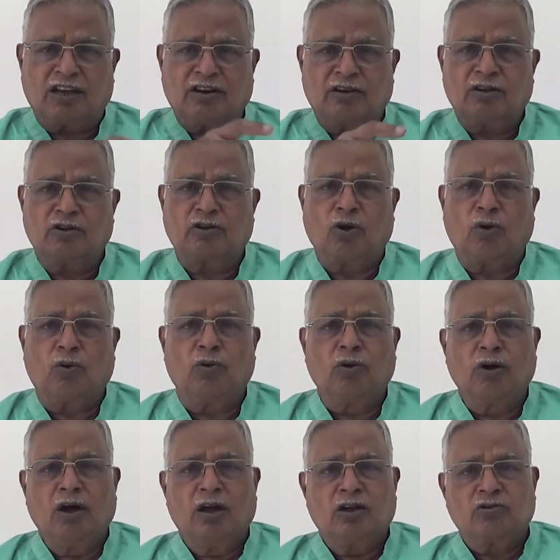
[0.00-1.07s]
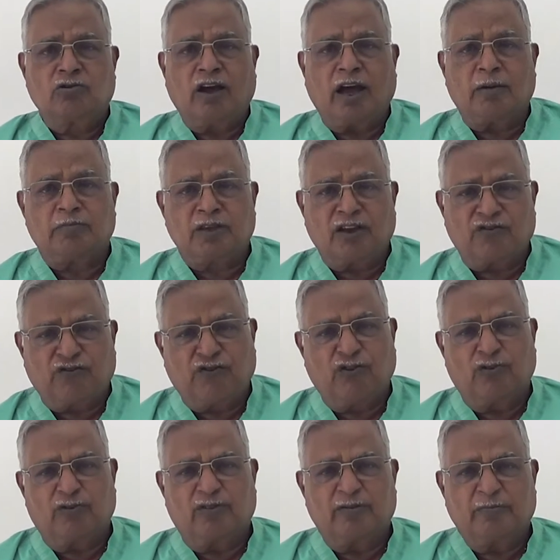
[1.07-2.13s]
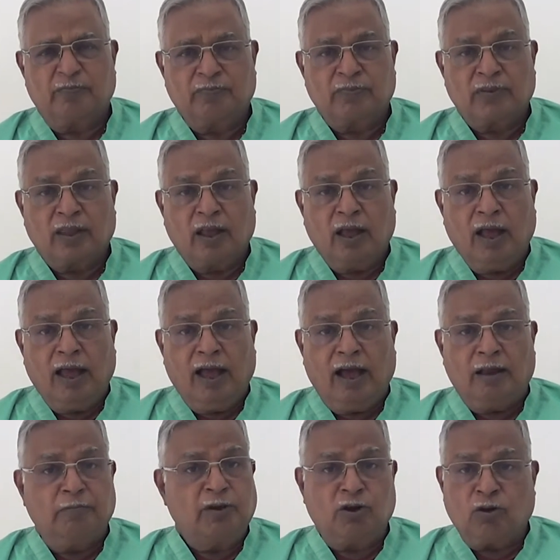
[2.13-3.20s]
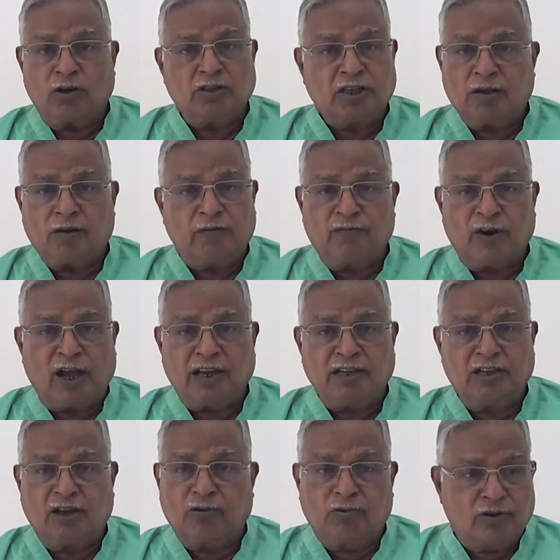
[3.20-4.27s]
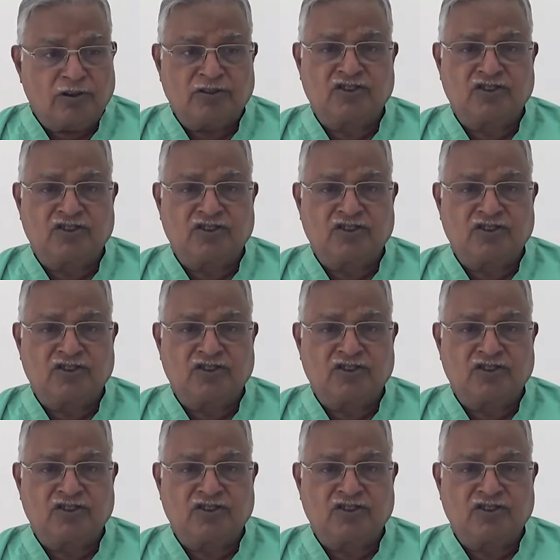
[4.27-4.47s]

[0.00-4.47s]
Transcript: in a row to have their food. And because they are blind, they couldn't